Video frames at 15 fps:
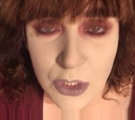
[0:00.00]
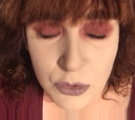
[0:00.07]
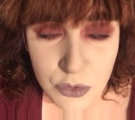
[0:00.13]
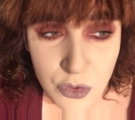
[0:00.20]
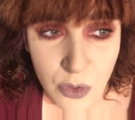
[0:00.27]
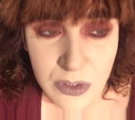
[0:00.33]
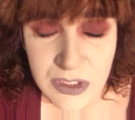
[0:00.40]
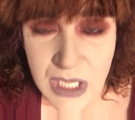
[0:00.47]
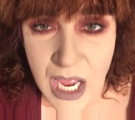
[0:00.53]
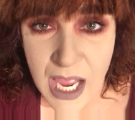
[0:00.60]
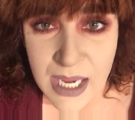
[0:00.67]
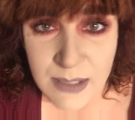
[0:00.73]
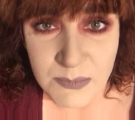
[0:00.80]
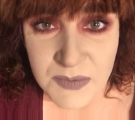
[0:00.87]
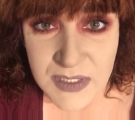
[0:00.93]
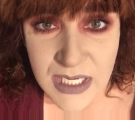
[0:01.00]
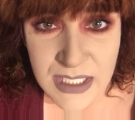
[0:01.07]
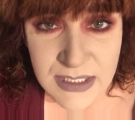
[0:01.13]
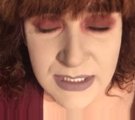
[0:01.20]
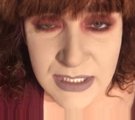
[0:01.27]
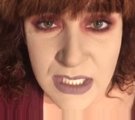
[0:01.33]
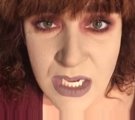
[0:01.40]
New York Times,
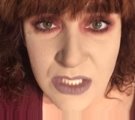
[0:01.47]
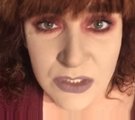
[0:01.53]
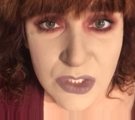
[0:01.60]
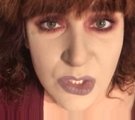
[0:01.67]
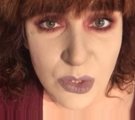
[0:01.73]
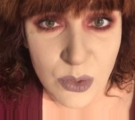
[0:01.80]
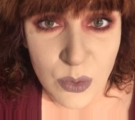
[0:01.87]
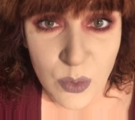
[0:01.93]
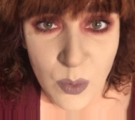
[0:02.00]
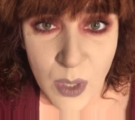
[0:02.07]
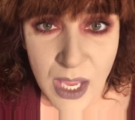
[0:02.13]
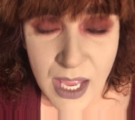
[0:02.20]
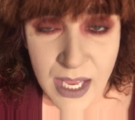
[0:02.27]
ACLU,